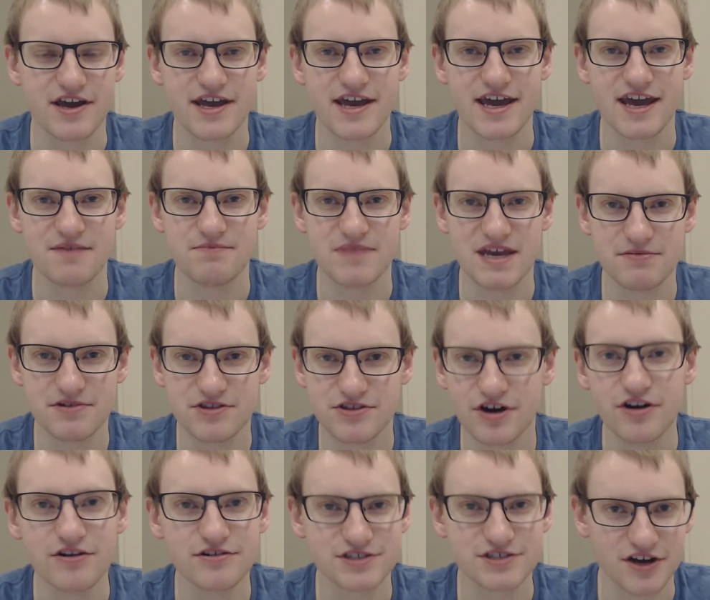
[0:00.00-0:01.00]
and maybe
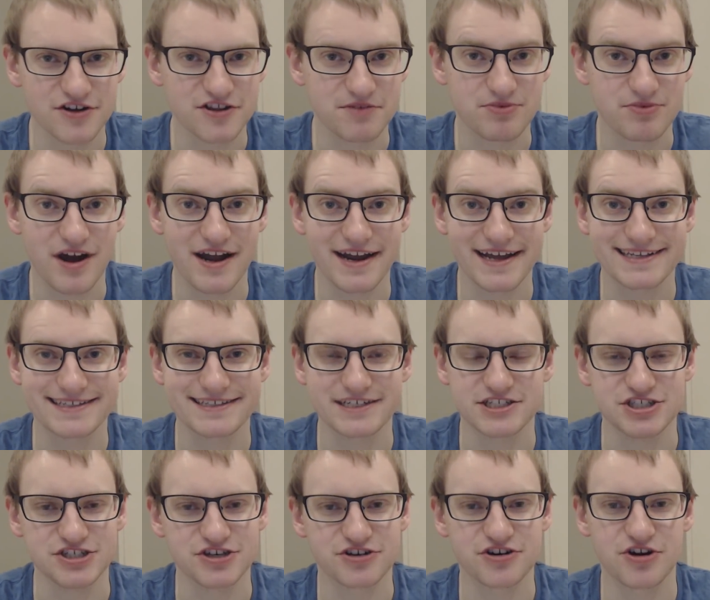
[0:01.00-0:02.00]
those are the products
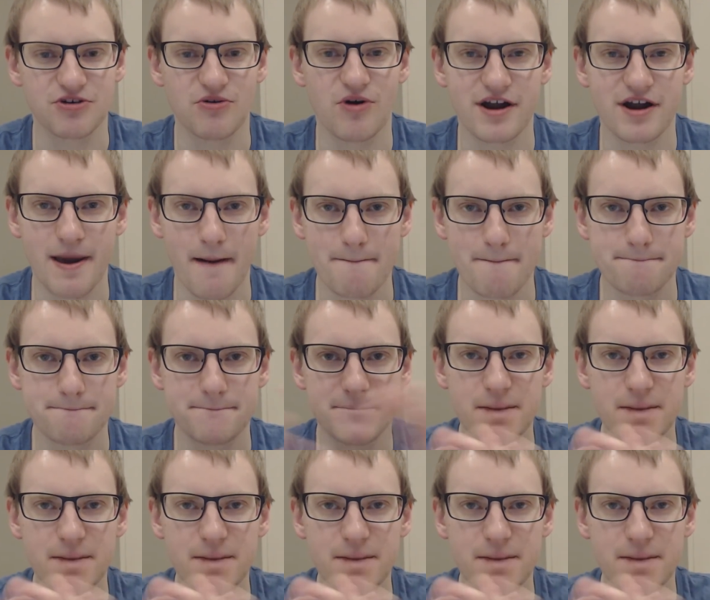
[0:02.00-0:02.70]
that you're going to want to